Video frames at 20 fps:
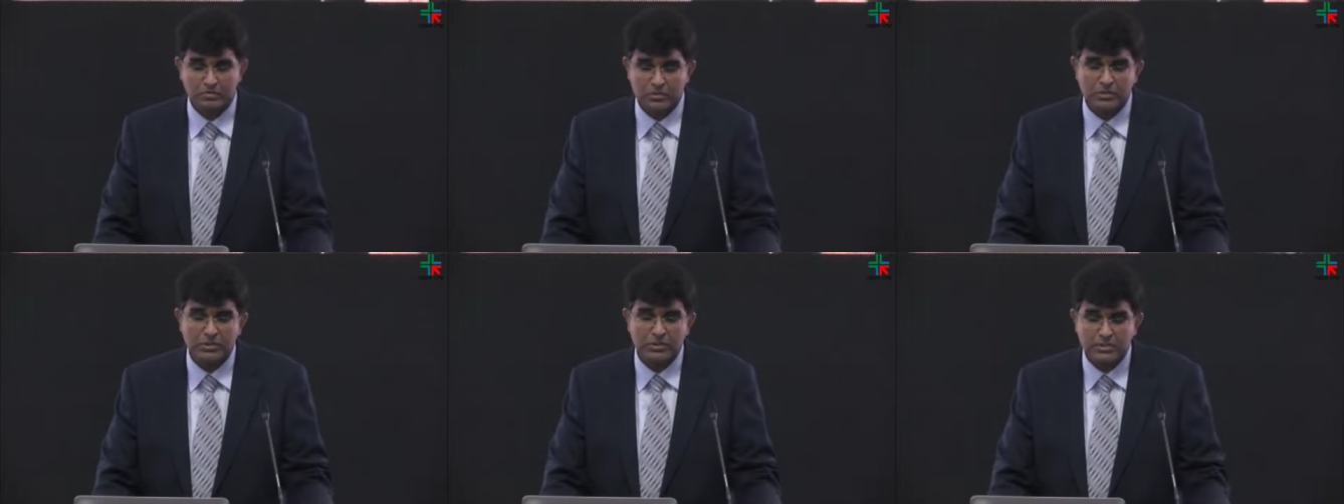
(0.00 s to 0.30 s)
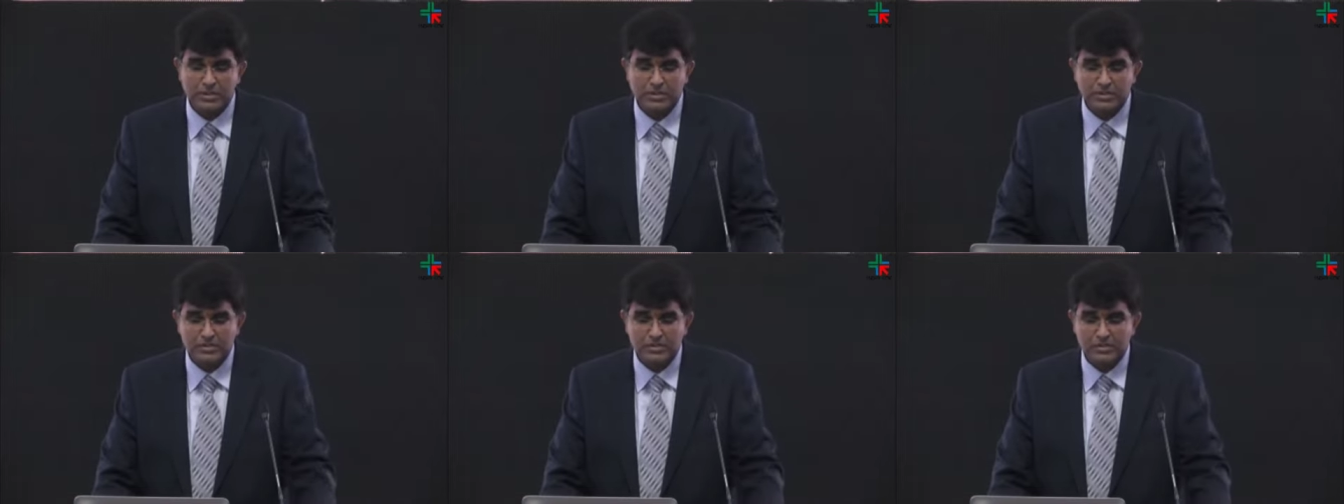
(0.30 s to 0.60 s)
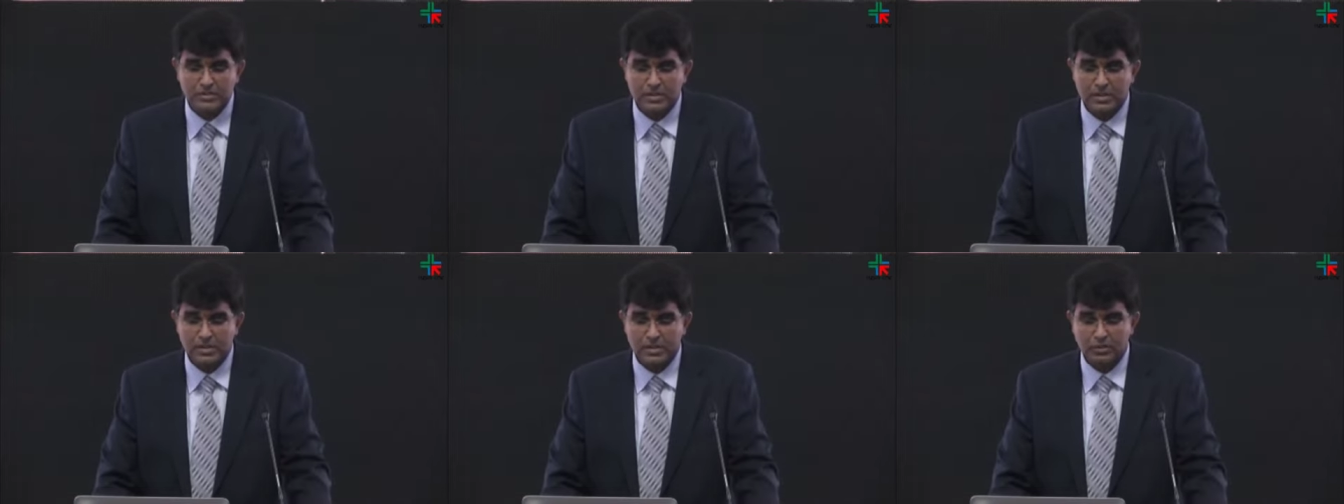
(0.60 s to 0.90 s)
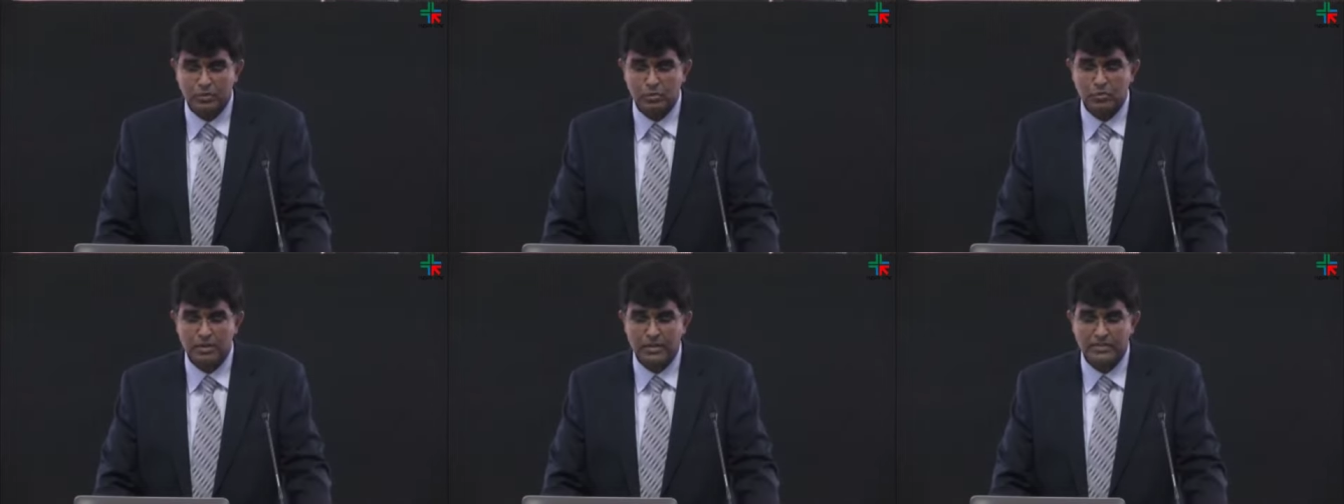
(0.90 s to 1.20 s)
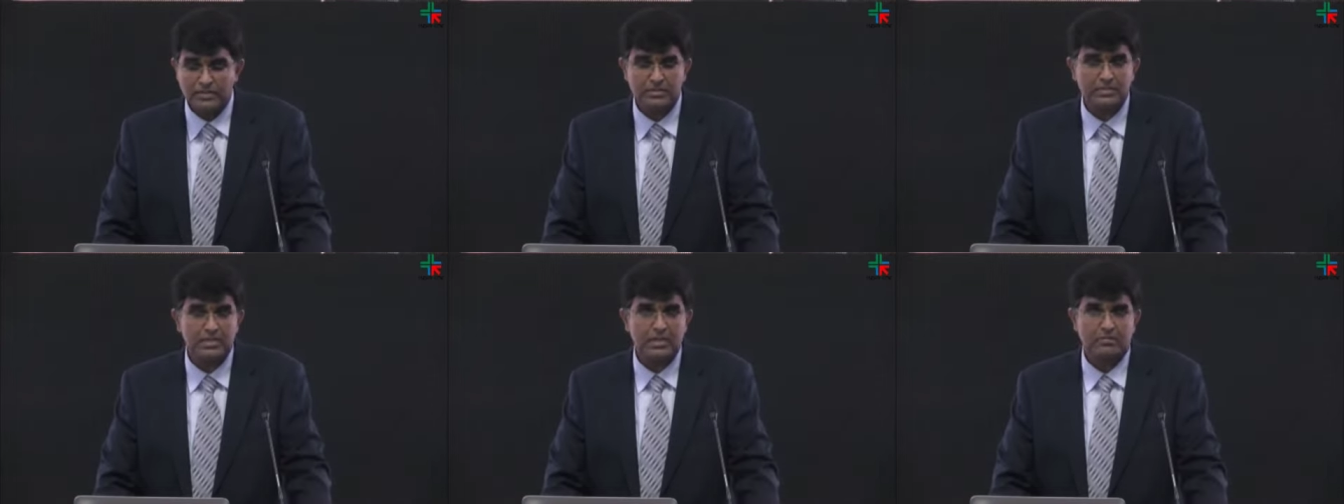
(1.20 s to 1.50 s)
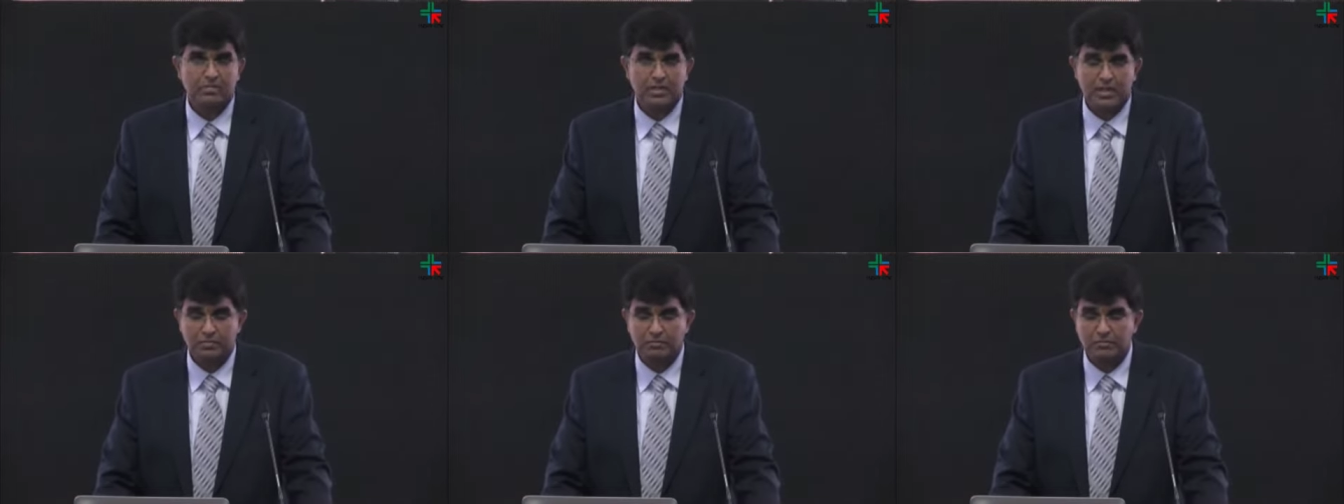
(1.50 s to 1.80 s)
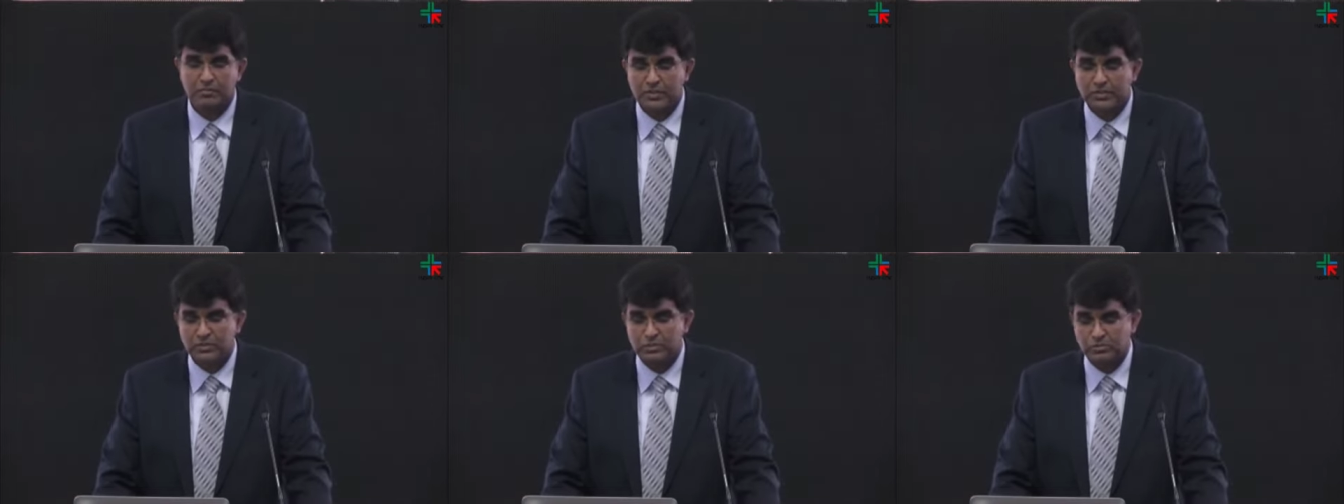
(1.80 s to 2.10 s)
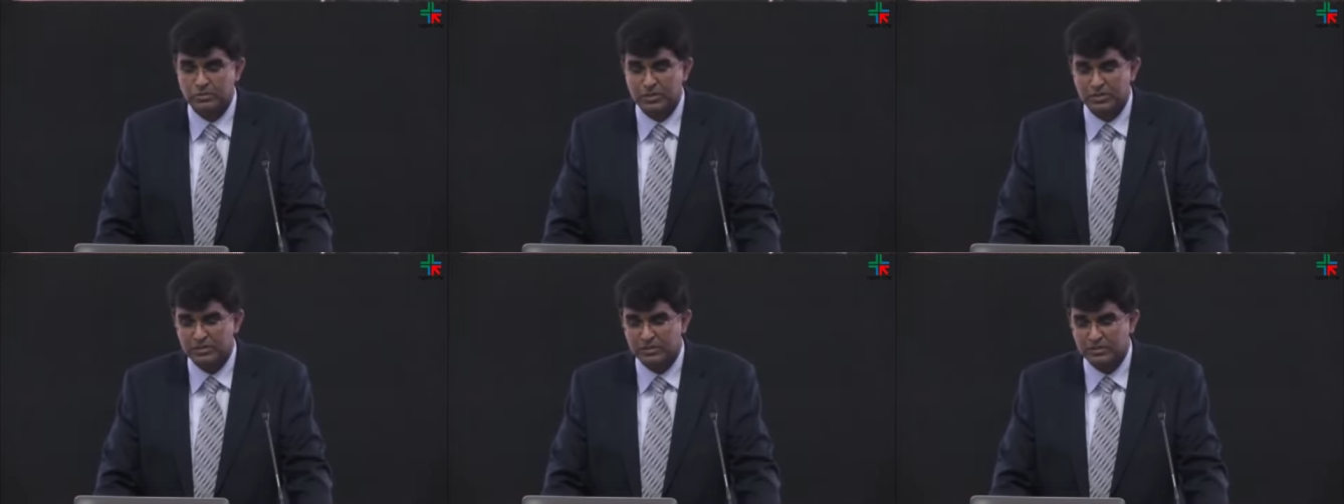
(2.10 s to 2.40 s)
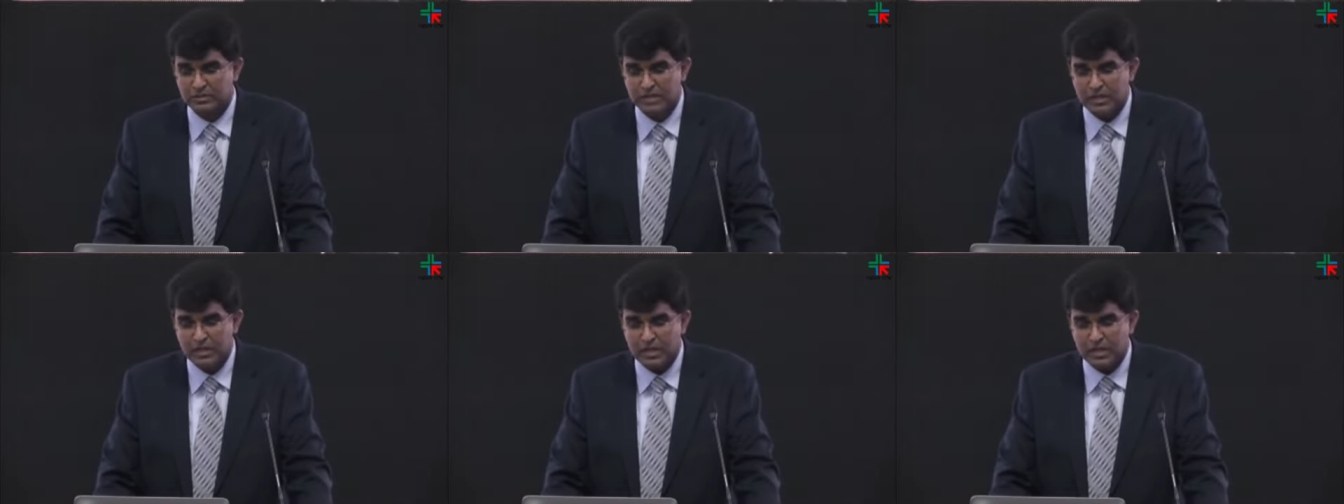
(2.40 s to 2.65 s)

which this 2 H's have come, first 2 H's.